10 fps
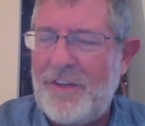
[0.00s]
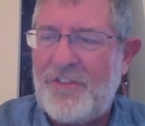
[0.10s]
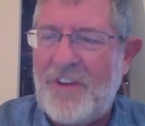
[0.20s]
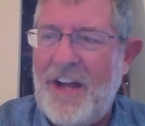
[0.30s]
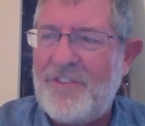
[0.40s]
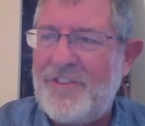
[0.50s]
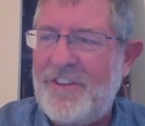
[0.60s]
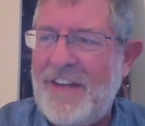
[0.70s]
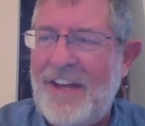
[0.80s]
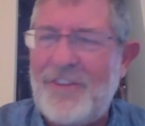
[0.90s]
ensconced
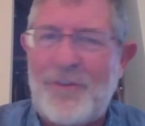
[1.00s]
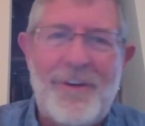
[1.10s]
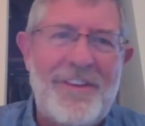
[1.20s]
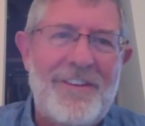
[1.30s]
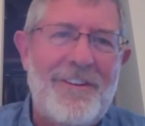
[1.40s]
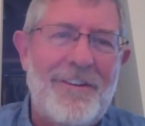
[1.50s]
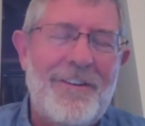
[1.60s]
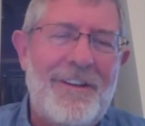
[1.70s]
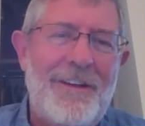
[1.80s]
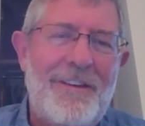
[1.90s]
in Nazareth until
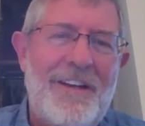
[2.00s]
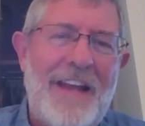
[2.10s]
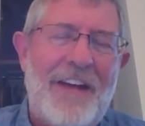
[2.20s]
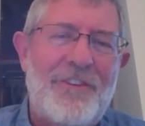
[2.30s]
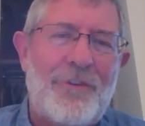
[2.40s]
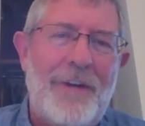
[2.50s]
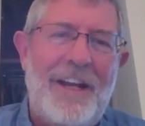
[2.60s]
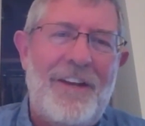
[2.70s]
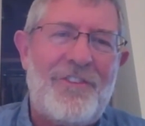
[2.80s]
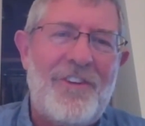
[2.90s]
the
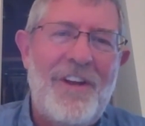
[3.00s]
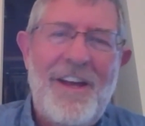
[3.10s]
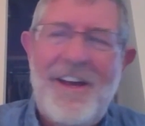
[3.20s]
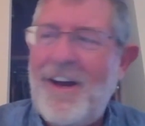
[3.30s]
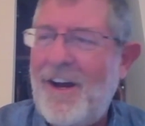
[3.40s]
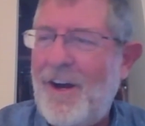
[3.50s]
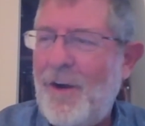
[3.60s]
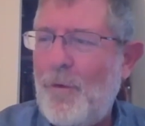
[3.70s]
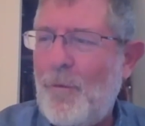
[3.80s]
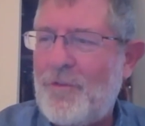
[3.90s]
Nazarenes
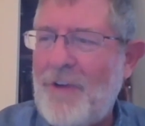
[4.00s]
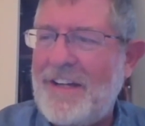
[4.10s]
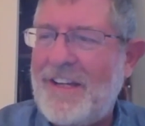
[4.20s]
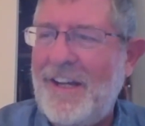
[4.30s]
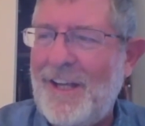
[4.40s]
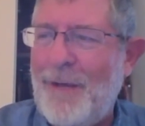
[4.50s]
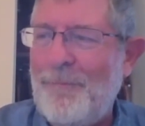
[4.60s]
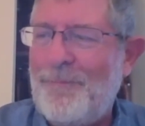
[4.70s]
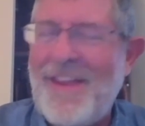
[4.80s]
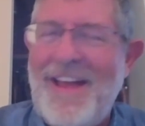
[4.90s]
tried to kill
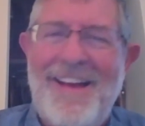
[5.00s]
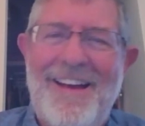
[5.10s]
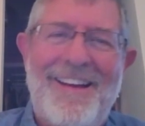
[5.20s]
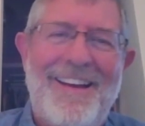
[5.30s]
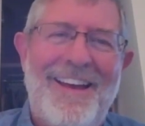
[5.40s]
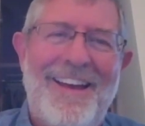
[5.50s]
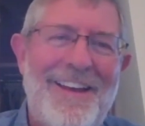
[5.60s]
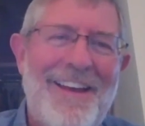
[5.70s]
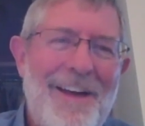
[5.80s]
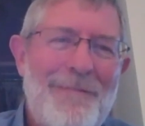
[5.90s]
him
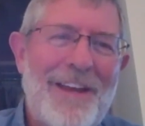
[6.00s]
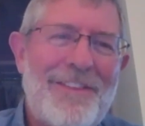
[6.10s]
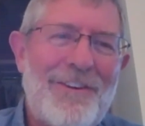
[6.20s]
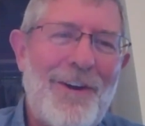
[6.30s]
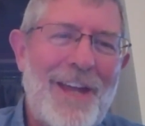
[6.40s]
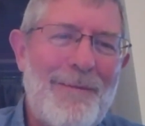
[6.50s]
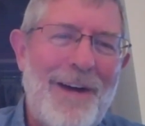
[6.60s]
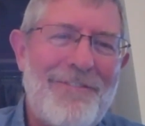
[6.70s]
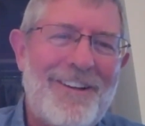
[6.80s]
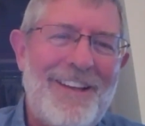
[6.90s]
by throwing him
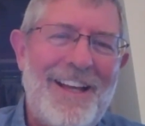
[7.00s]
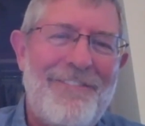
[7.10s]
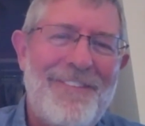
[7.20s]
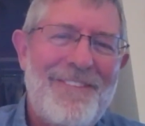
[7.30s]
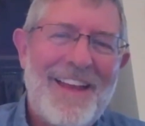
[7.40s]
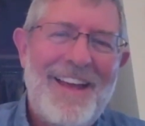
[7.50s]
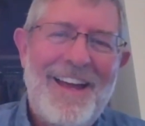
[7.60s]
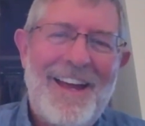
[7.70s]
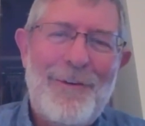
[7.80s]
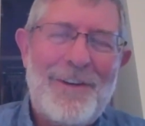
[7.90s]
off a cliff,
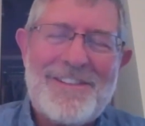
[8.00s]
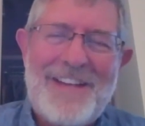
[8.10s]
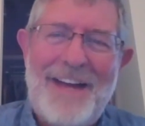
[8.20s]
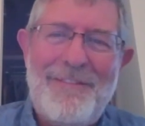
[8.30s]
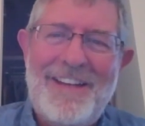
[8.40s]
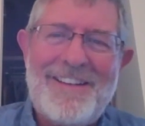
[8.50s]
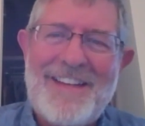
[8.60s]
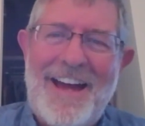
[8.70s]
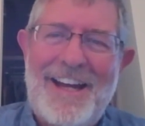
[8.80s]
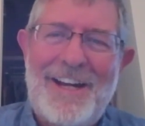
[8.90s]
at which time he
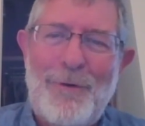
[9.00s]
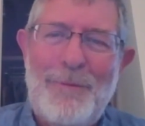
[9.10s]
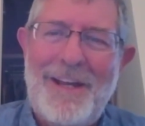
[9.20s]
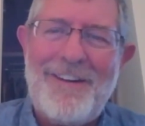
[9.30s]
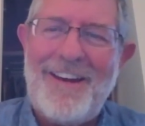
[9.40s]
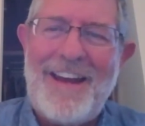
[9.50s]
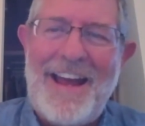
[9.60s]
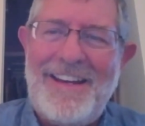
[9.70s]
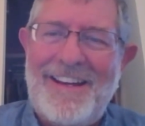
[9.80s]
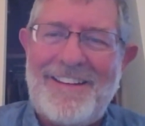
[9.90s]
decided it would be a good
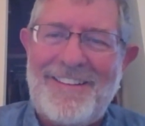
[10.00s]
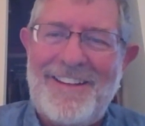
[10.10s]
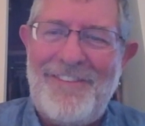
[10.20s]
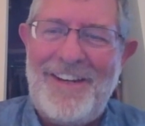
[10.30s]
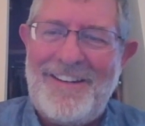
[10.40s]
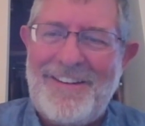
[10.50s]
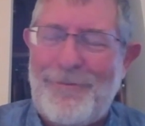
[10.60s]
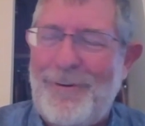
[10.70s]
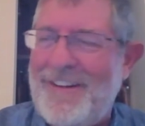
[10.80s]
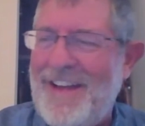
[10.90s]
idea to live in a
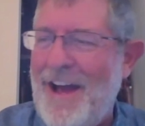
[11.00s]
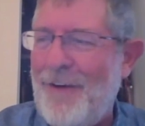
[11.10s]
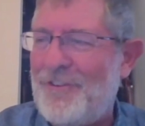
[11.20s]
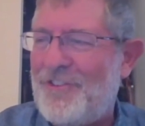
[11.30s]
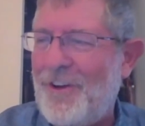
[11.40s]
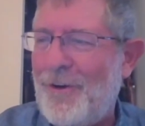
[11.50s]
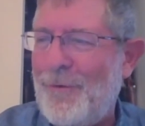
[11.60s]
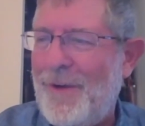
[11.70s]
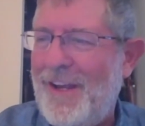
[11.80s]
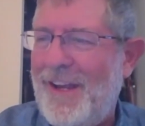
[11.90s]
different town.
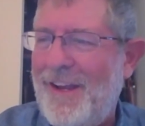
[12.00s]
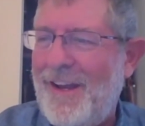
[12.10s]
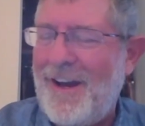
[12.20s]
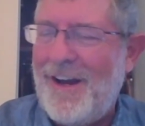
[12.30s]
So he